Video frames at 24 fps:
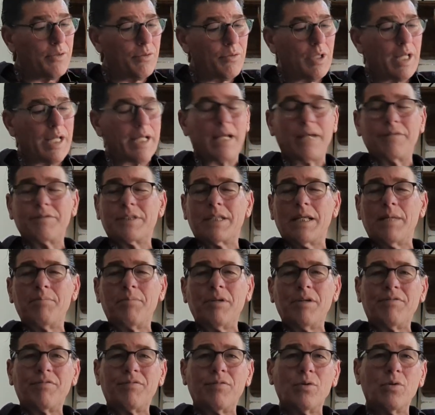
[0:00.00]
like I said
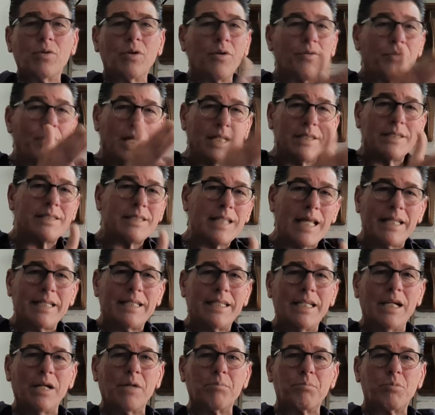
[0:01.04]
before, that's like
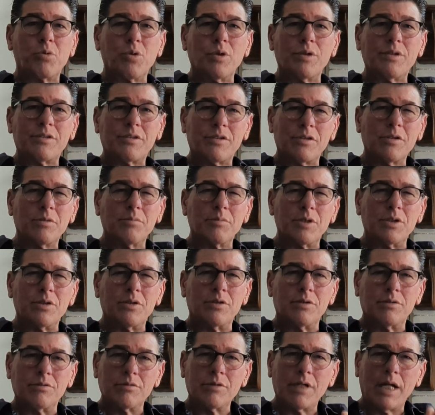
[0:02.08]
the airport
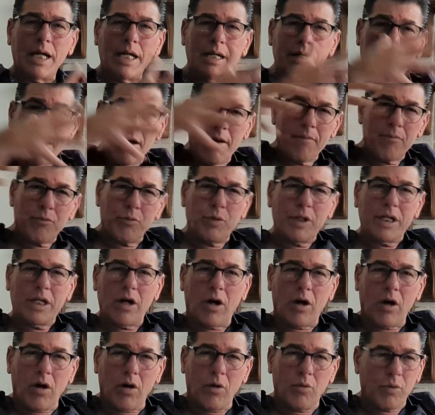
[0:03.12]
terminal, right?
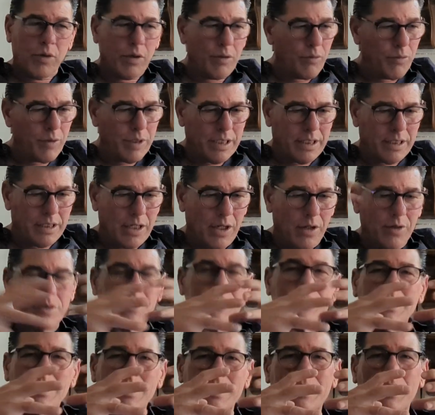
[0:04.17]
We go
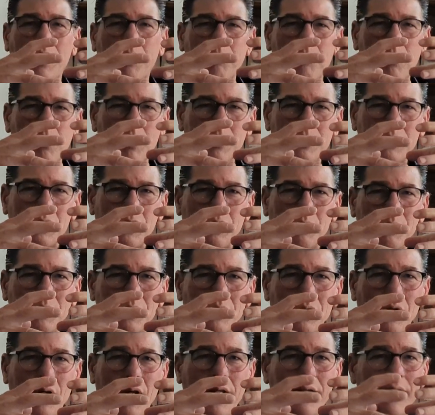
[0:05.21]
to this airport
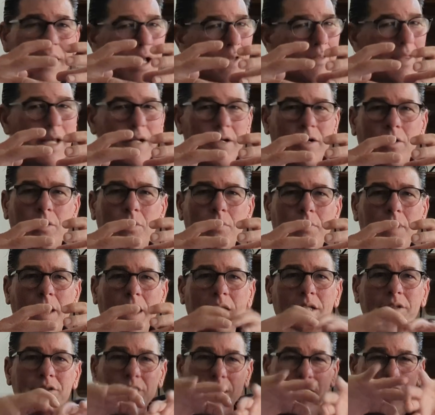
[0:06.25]
terminal, and now that
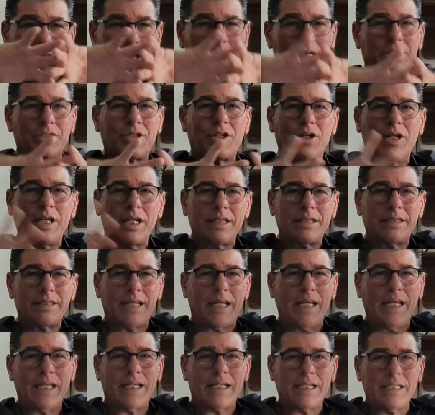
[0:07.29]
homepage is going to
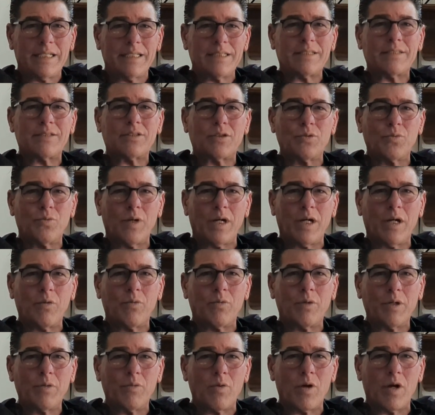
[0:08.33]
take us to where
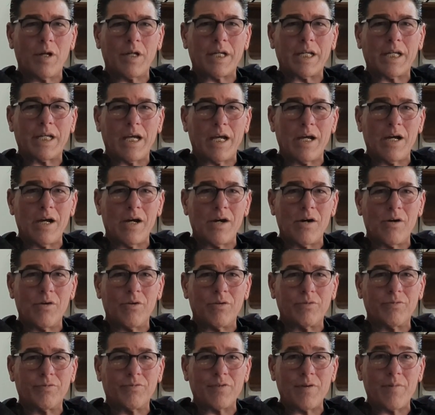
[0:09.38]
we want to go
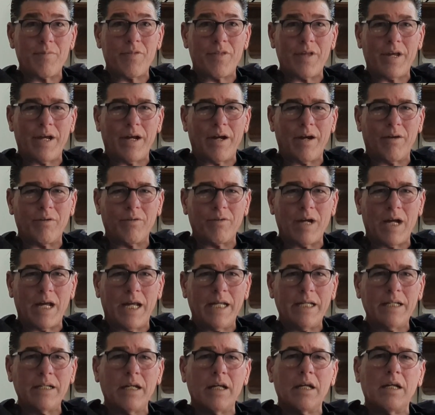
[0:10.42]
from there,
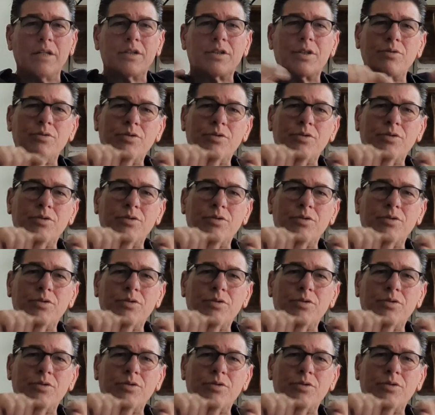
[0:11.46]
right? So